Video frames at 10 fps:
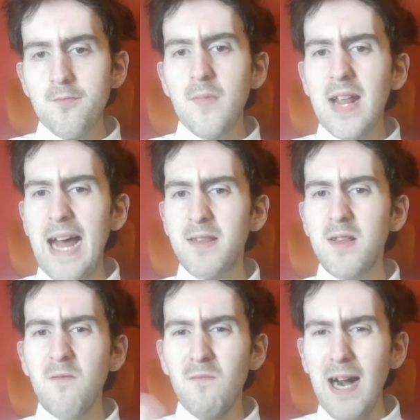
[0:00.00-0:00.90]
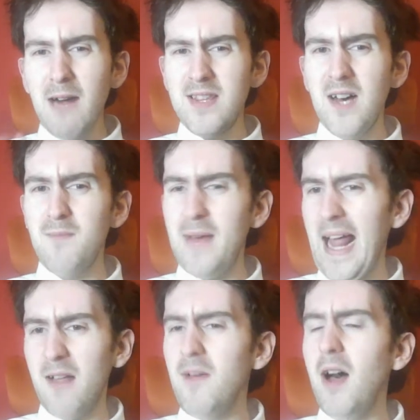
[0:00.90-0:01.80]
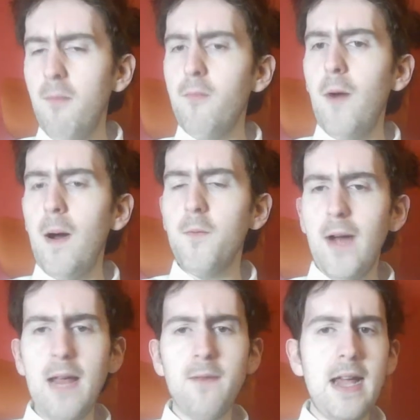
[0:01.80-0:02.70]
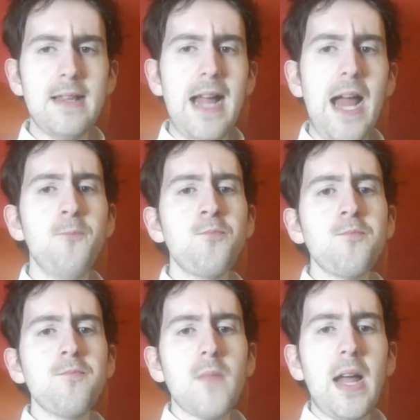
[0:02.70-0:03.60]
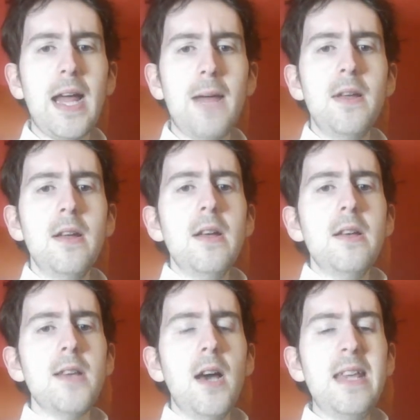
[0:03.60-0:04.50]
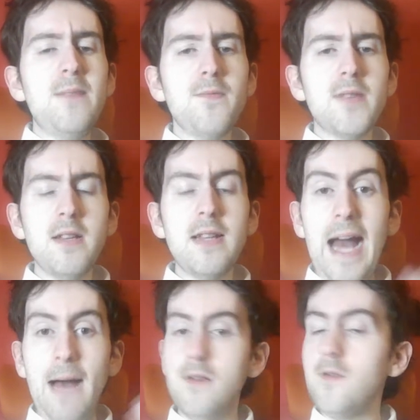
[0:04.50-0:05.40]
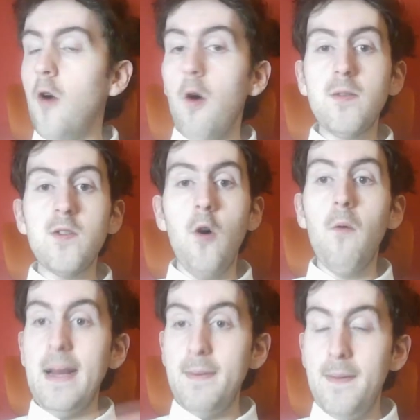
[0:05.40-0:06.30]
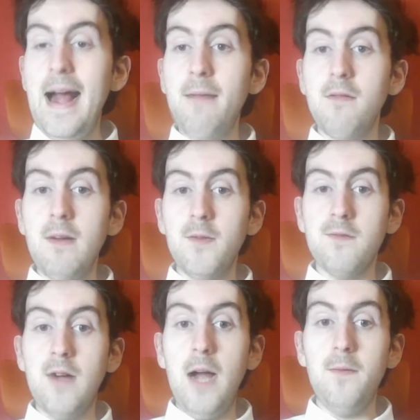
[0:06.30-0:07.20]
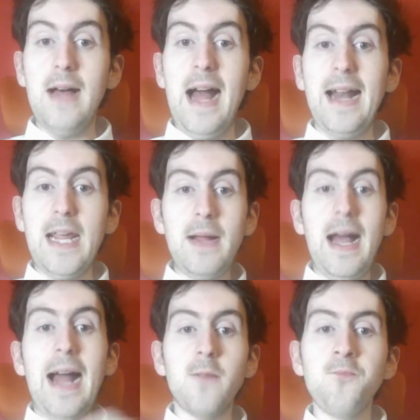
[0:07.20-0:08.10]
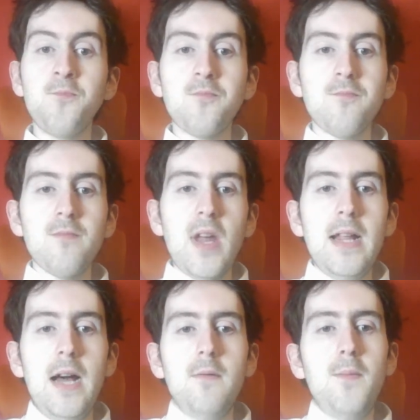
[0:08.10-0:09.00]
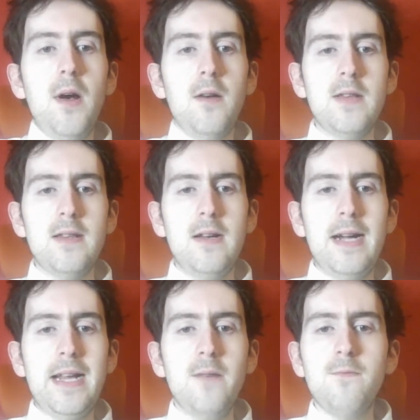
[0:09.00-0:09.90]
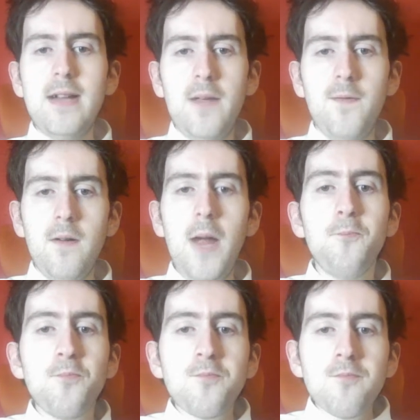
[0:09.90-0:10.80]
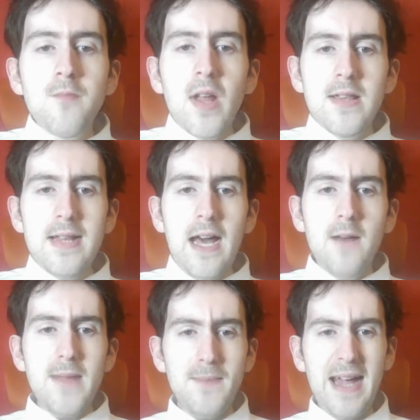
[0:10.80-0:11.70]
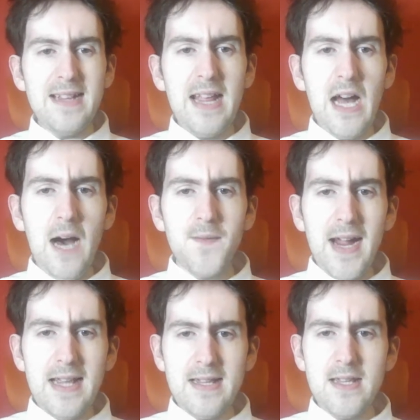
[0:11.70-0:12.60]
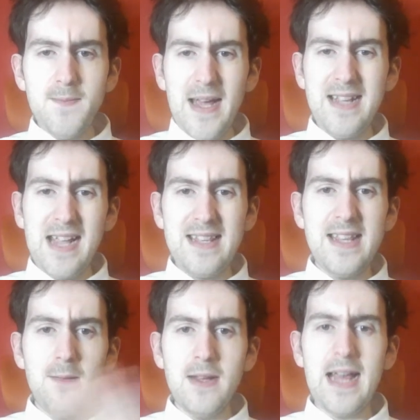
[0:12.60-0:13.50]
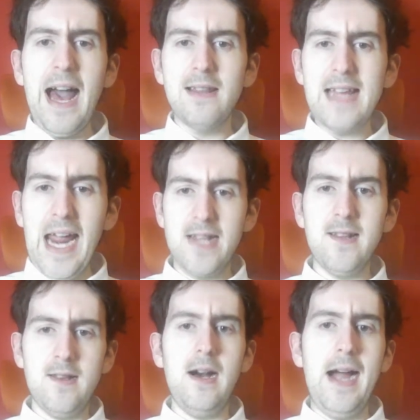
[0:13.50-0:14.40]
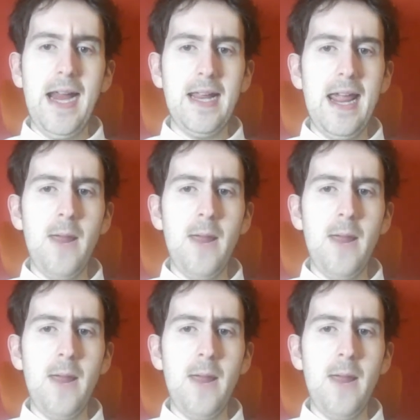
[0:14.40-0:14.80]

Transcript: Yes. Well done, Paylor. Well, quite praised that. So his castle was already prepared for the rebels' arrival, and even had, you know, pod design ready for it. So basically it's similar to how the game's designed here,